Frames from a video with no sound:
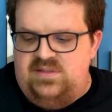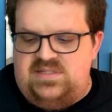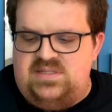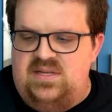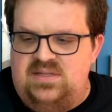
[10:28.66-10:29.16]

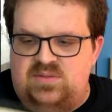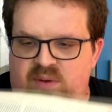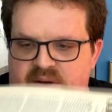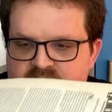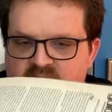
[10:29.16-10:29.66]
it's
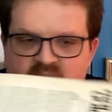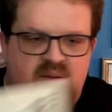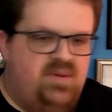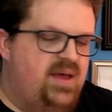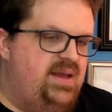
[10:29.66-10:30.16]
weird,
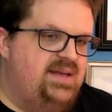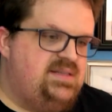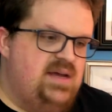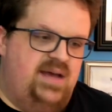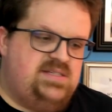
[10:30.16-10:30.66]
but
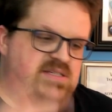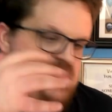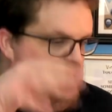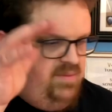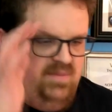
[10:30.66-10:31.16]
I
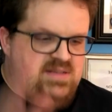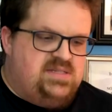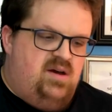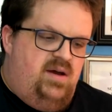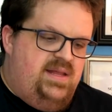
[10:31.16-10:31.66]
smell the
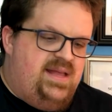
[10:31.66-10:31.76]
musk on it.